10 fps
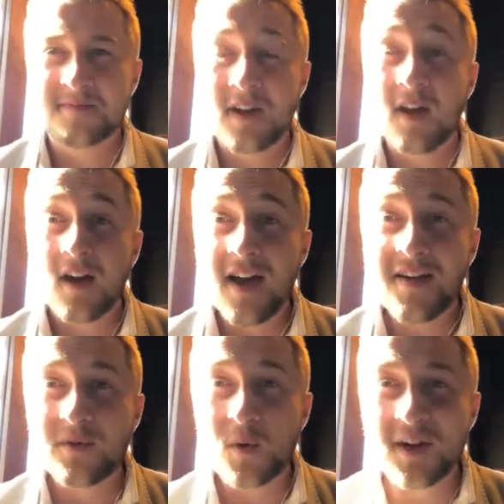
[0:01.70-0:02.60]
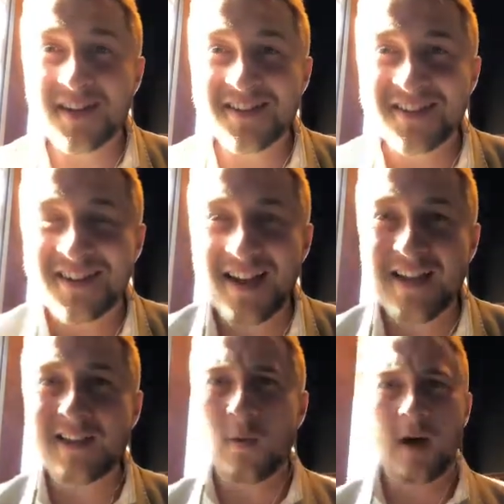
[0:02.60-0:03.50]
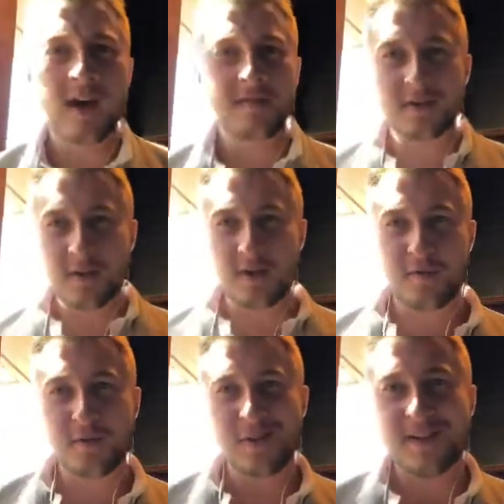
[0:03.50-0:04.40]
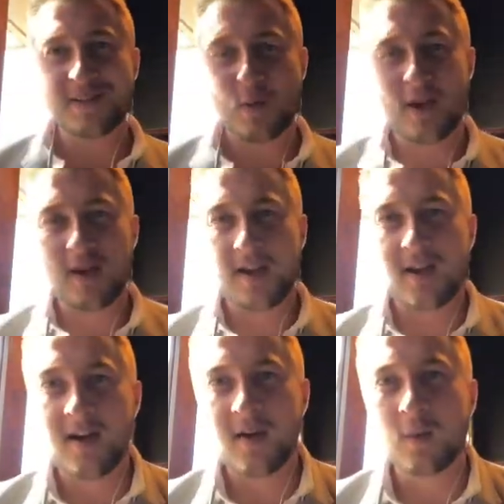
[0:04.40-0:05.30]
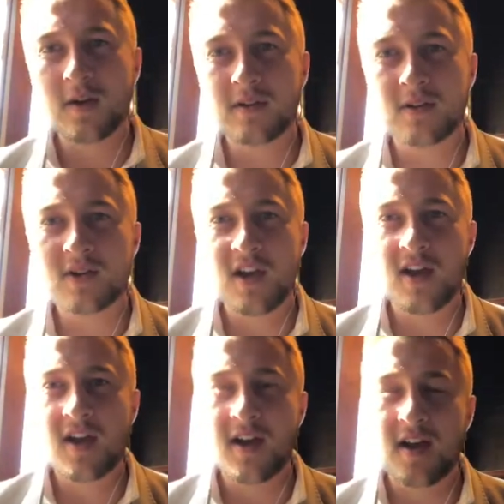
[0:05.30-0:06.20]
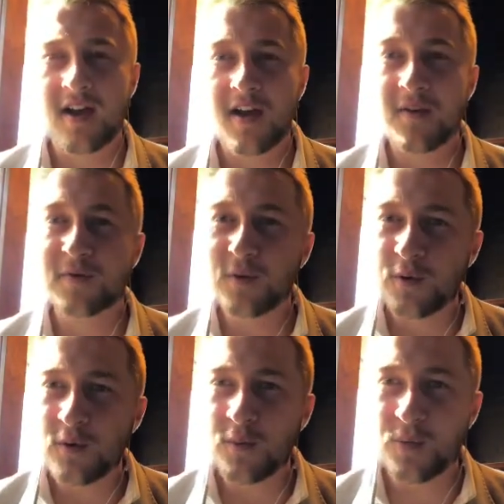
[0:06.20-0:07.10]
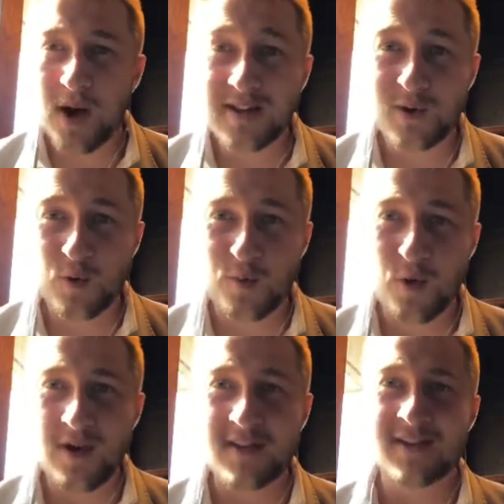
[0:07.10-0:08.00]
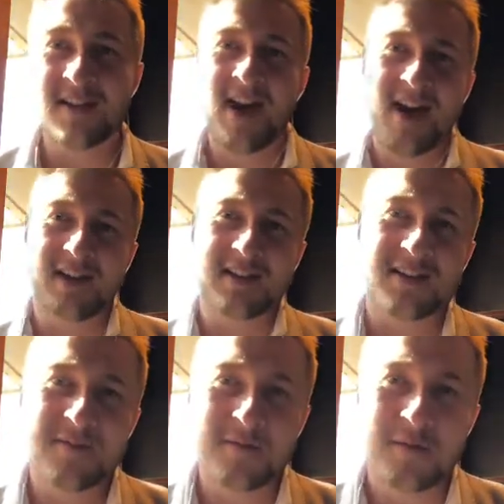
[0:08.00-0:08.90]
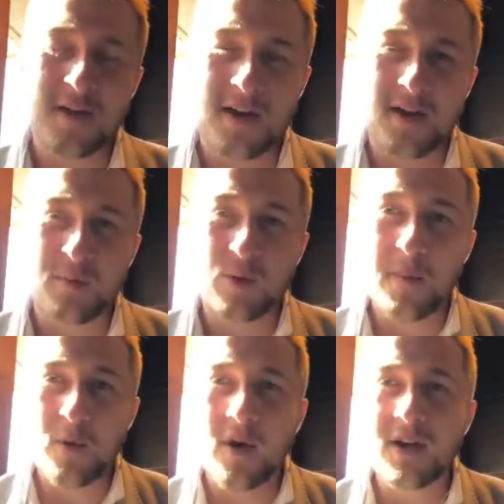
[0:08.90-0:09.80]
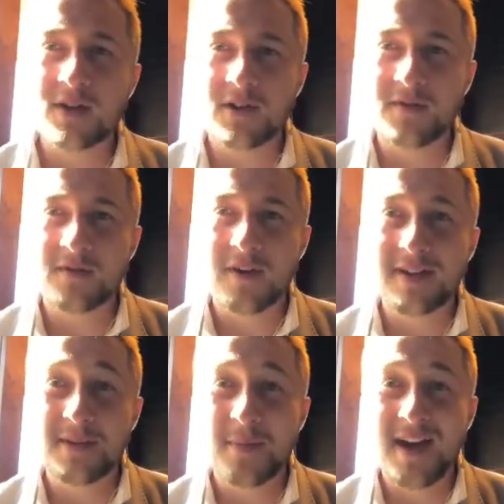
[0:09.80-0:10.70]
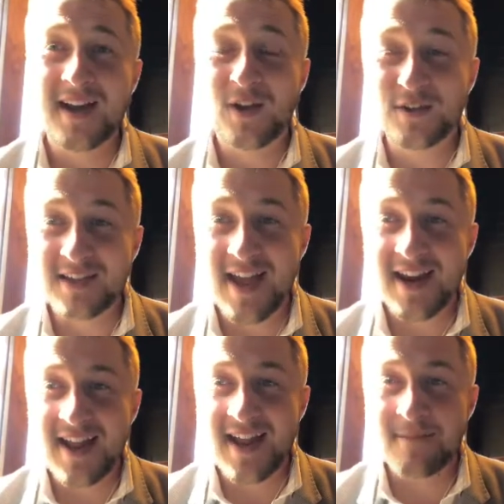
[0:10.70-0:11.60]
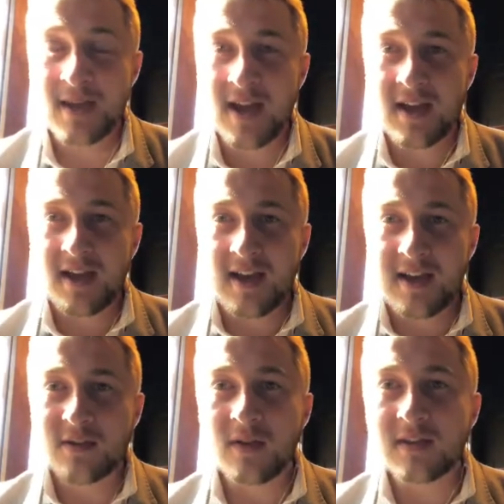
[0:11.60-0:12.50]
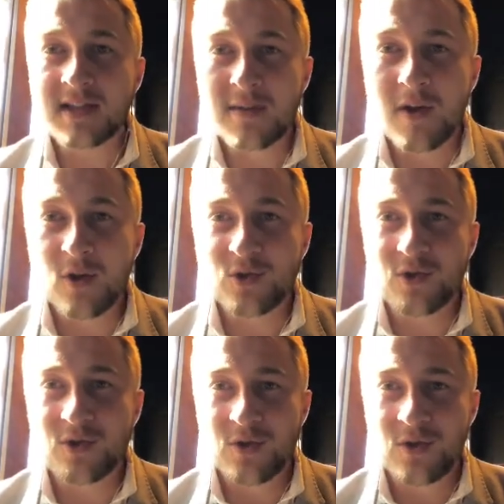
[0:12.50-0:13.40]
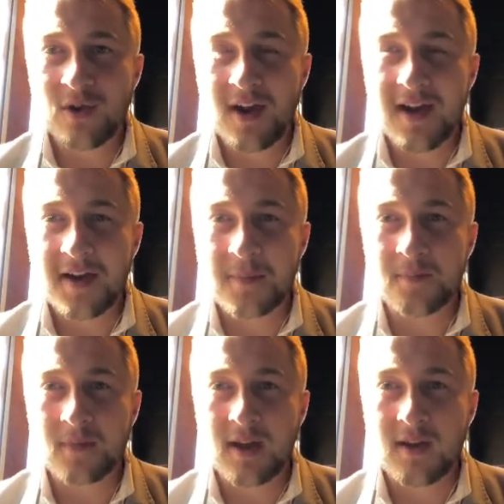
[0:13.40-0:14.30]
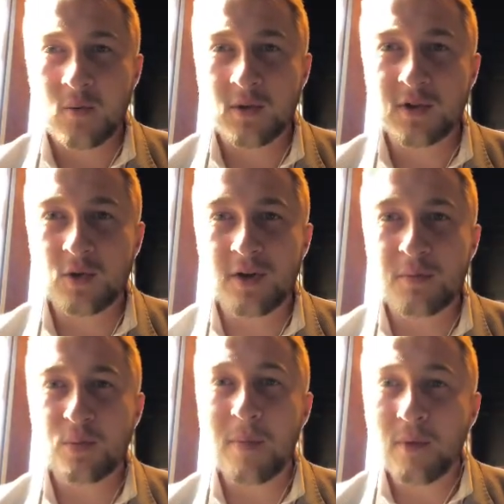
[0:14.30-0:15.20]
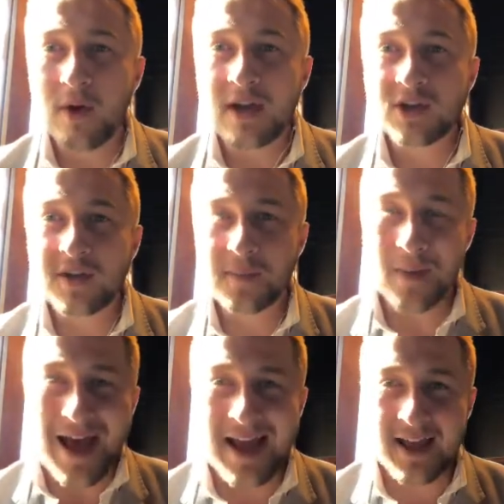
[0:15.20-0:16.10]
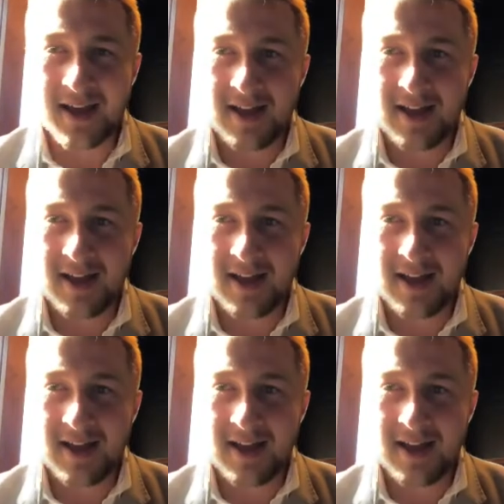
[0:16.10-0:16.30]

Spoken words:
Hi everyone, ACYF is only a few days away and I wanted to share a few practical points just in preparation for us departing on Saturday. And so I've just emailed you through what's called a preparation pack,